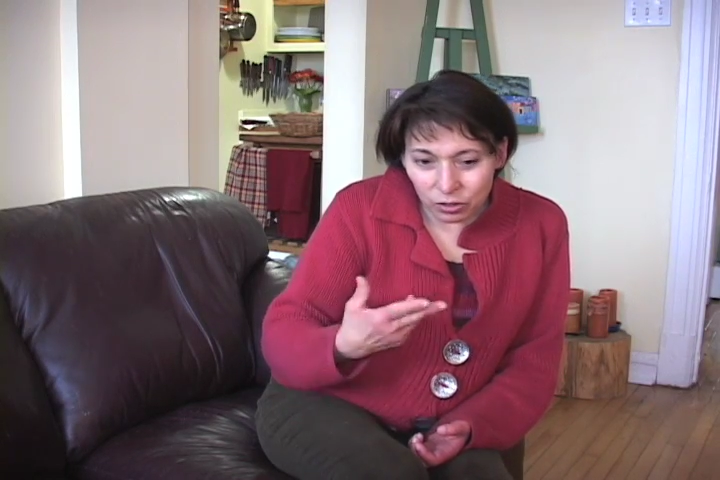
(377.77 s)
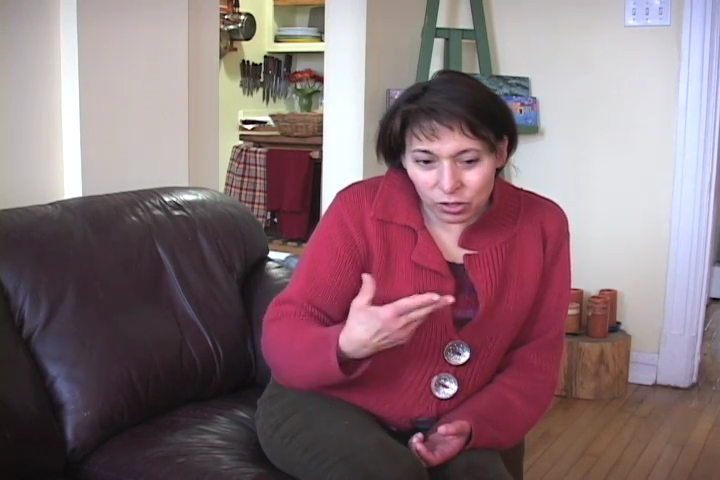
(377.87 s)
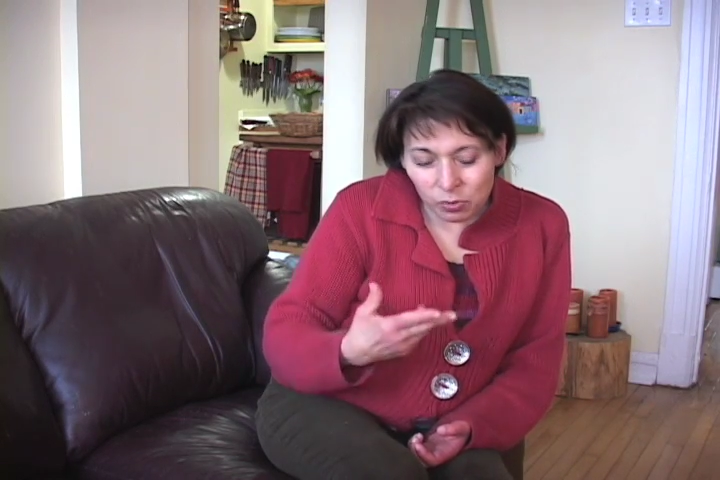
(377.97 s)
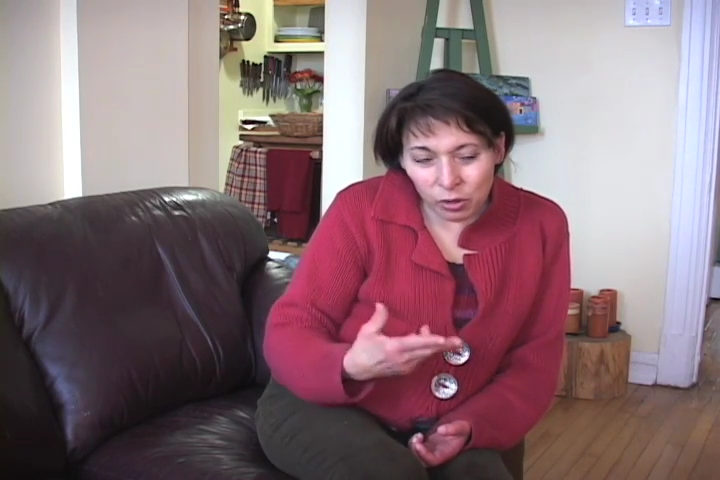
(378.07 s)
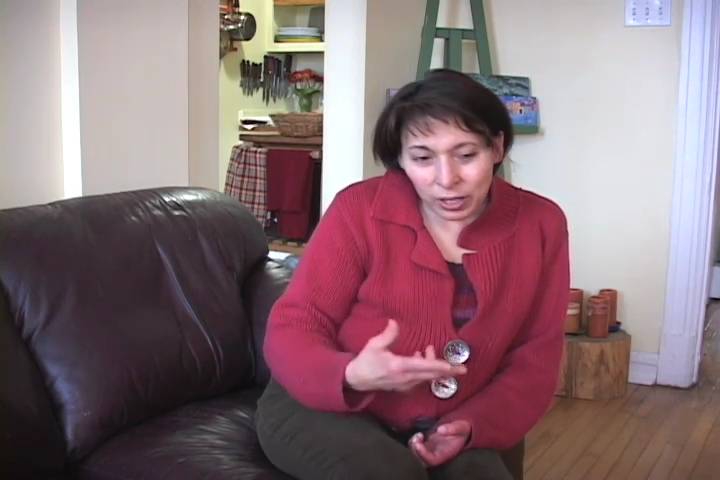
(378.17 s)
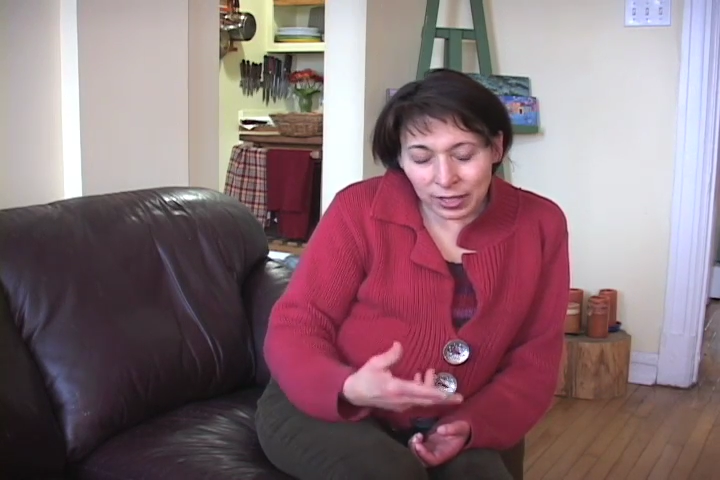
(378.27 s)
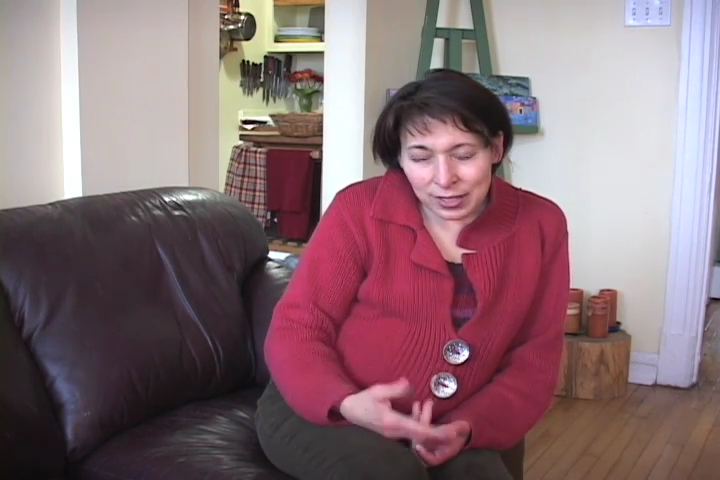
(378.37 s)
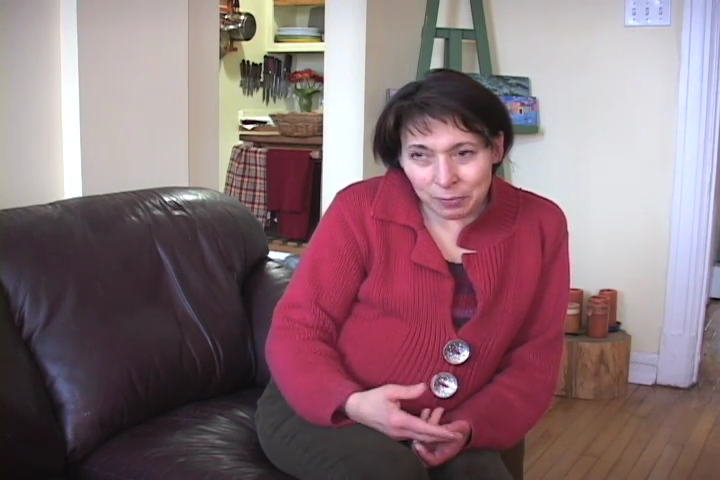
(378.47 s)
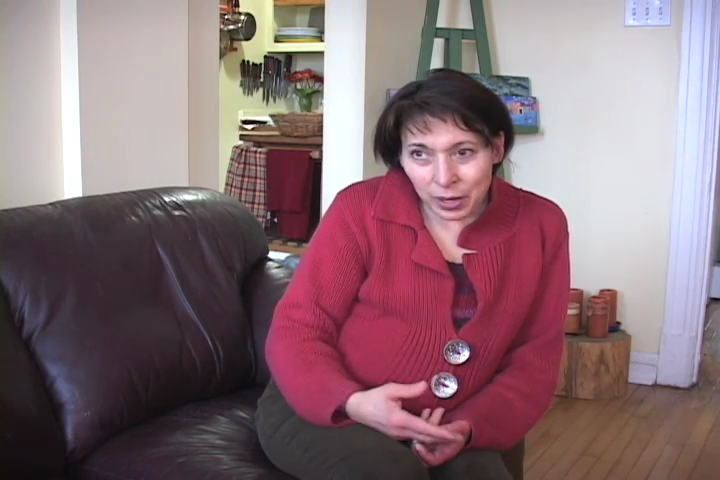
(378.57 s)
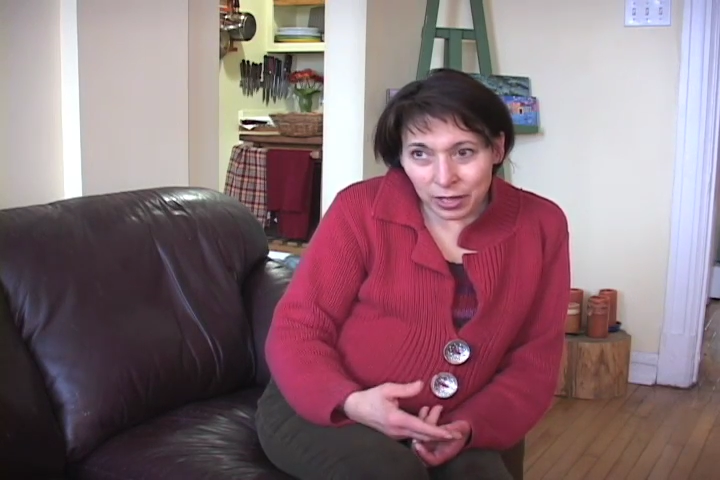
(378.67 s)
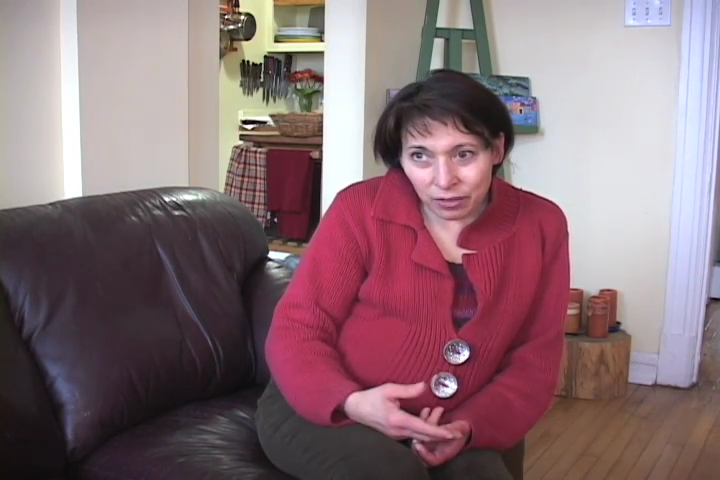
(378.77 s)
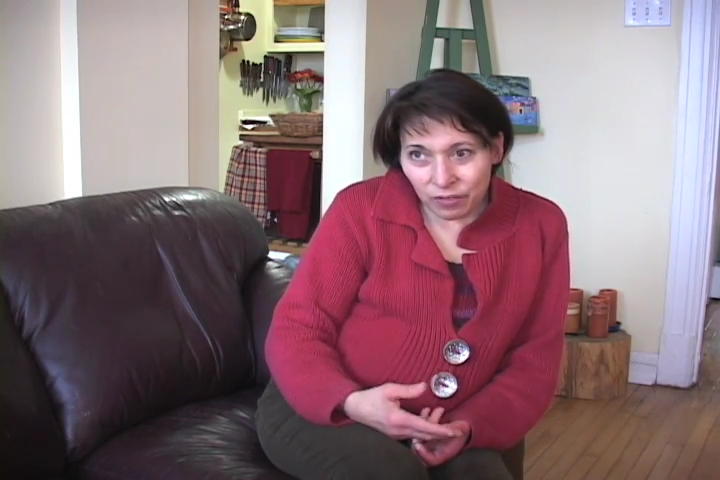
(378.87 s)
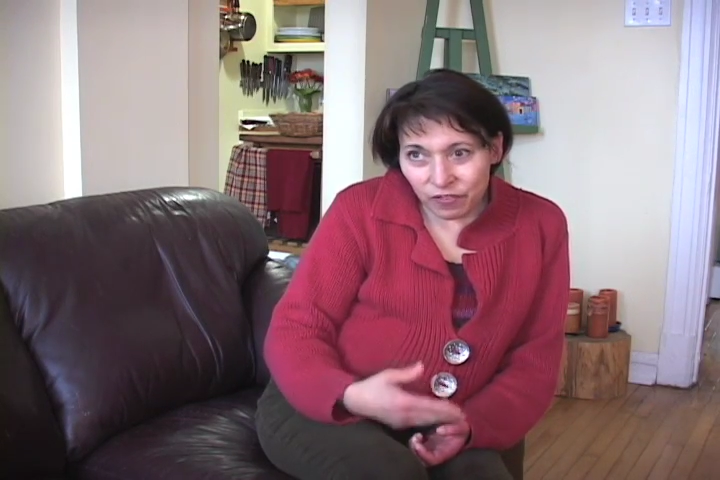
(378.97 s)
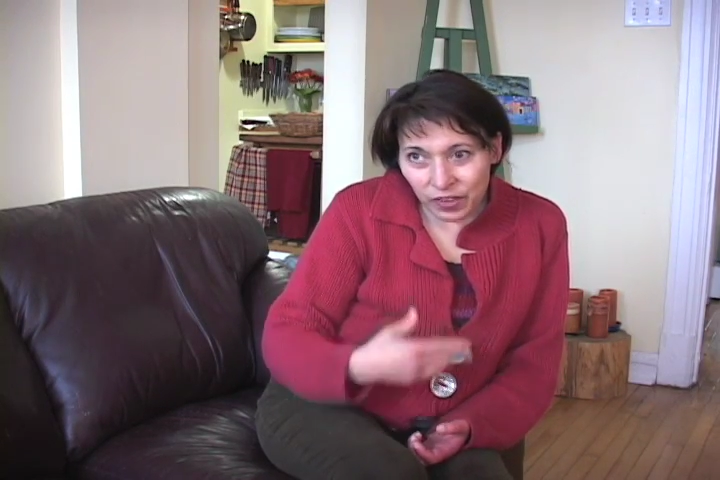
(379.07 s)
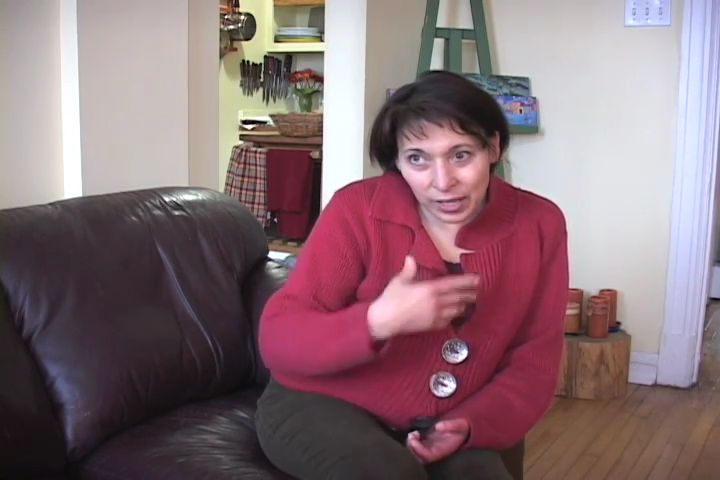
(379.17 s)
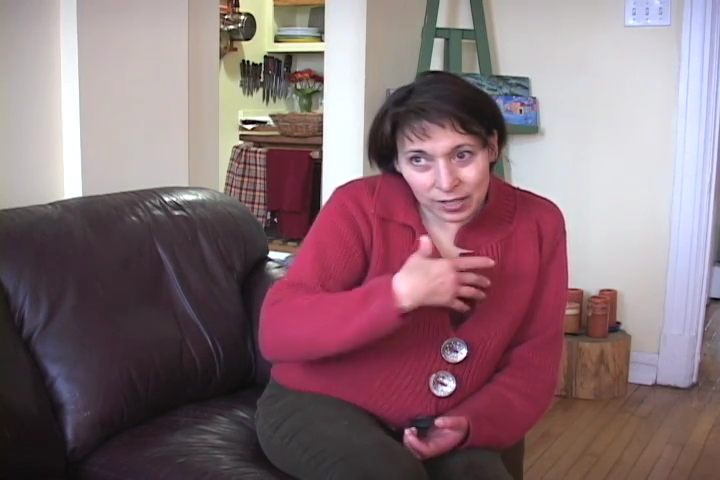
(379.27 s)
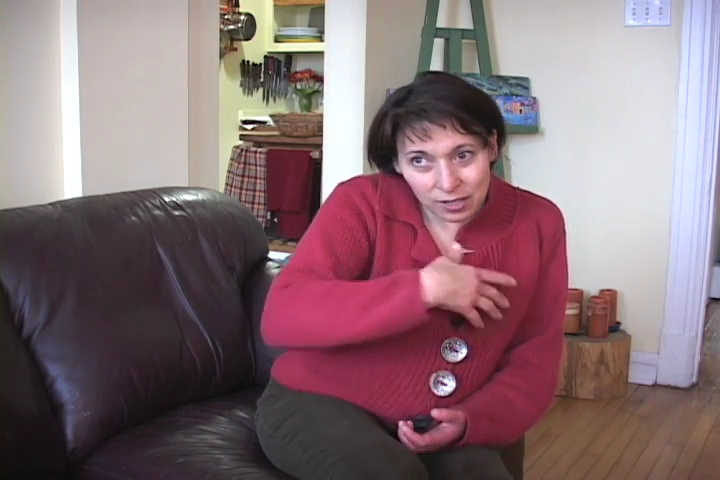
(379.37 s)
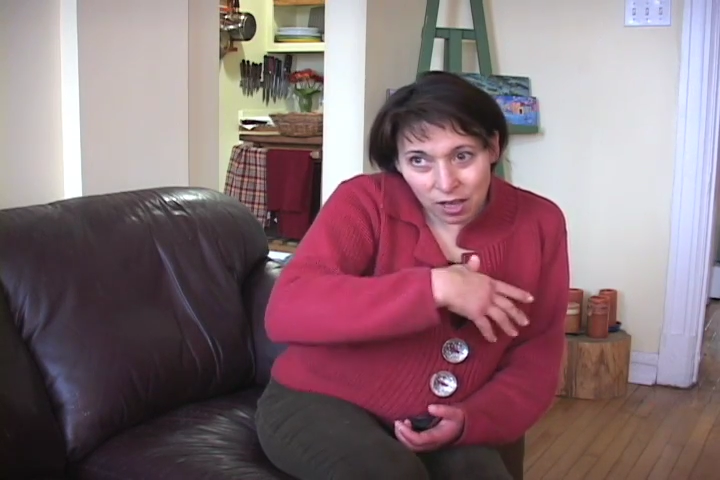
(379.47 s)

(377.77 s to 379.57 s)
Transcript: smoking in spite of the face